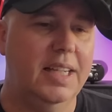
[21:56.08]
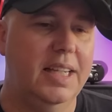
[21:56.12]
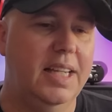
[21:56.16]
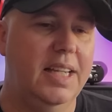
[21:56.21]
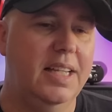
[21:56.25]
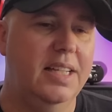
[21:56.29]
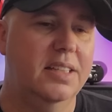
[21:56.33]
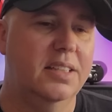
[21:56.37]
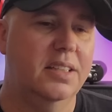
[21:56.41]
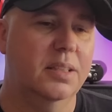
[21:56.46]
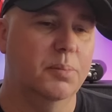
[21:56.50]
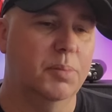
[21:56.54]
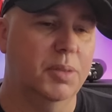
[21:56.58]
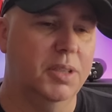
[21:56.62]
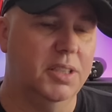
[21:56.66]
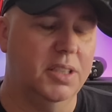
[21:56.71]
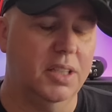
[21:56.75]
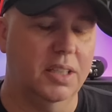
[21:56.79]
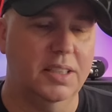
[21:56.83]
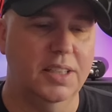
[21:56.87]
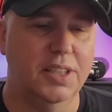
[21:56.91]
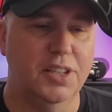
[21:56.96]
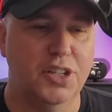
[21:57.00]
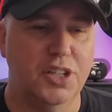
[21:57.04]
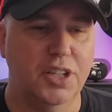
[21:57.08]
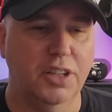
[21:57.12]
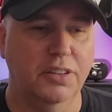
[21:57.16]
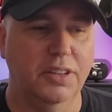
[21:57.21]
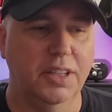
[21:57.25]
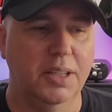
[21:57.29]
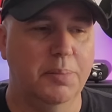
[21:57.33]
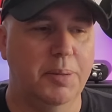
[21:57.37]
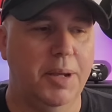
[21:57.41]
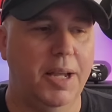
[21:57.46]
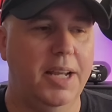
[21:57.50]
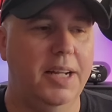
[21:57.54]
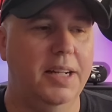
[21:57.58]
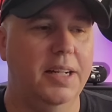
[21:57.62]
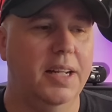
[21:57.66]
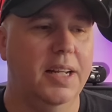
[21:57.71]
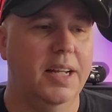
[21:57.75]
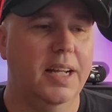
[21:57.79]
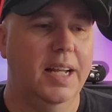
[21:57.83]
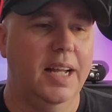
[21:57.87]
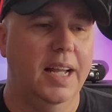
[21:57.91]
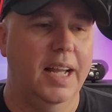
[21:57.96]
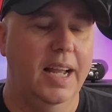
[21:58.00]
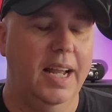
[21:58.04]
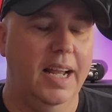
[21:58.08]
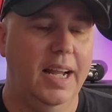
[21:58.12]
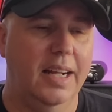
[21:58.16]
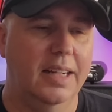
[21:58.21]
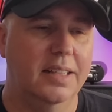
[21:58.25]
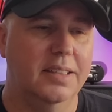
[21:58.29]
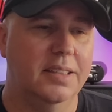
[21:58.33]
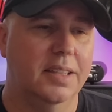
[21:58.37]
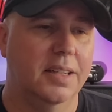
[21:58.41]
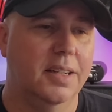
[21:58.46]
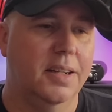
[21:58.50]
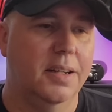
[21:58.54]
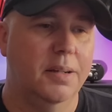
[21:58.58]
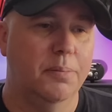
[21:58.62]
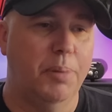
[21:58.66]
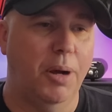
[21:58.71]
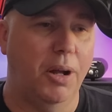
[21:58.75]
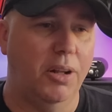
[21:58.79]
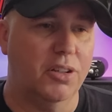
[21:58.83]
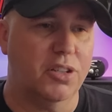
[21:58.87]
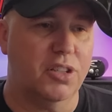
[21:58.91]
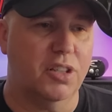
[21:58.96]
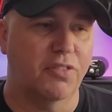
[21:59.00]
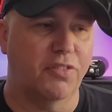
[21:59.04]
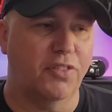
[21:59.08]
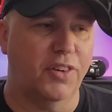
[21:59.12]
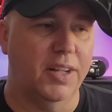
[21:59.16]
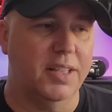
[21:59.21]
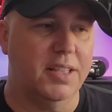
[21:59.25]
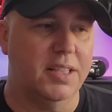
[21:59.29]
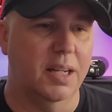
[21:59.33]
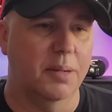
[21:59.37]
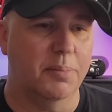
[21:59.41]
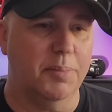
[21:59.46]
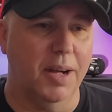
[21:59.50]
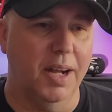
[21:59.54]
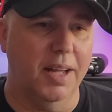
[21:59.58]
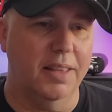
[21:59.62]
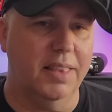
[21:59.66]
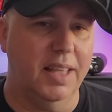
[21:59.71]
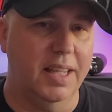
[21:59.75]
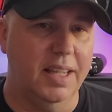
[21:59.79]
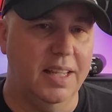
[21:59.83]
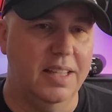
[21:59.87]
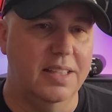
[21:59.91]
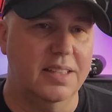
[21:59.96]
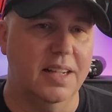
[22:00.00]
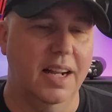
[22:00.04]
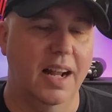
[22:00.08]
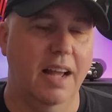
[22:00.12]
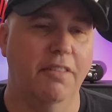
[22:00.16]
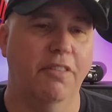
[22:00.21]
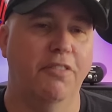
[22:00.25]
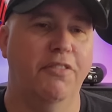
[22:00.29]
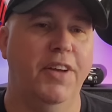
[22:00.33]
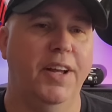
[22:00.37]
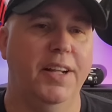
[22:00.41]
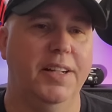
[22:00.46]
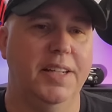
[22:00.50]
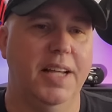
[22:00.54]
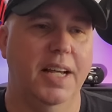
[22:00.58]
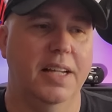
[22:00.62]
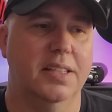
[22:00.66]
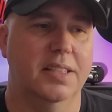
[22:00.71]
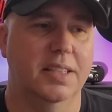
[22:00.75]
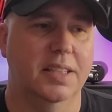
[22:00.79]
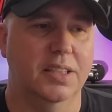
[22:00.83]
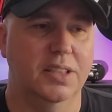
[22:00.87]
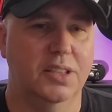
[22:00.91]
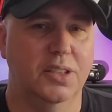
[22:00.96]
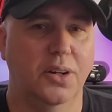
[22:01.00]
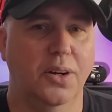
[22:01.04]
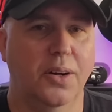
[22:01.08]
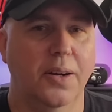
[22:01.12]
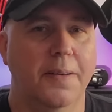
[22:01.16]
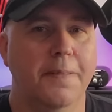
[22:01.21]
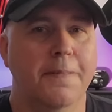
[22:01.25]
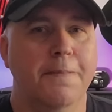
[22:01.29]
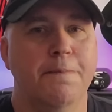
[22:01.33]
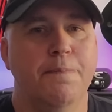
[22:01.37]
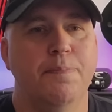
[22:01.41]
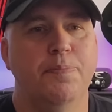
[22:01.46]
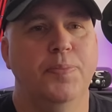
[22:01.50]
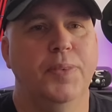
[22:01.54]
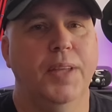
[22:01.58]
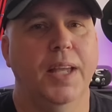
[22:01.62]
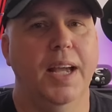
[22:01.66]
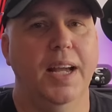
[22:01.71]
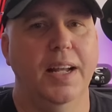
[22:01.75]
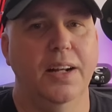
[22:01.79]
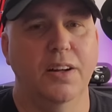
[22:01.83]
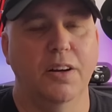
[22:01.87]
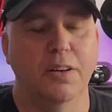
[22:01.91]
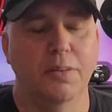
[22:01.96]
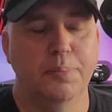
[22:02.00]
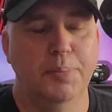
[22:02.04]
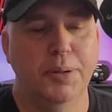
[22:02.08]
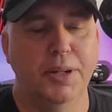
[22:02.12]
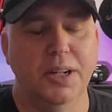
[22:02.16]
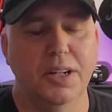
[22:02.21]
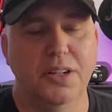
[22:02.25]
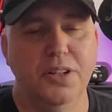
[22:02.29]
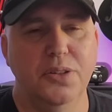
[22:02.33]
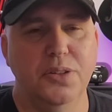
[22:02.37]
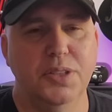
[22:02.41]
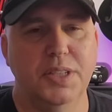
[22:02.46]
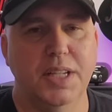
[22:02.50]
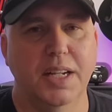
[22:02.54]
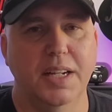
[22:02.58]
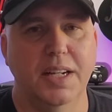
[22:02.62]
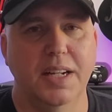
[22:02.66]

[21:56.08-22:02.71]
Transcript: keys, some conducting shielding paint, and polish the frets up, I think he's gonna have a fantastic guitar. And I'll put a new set of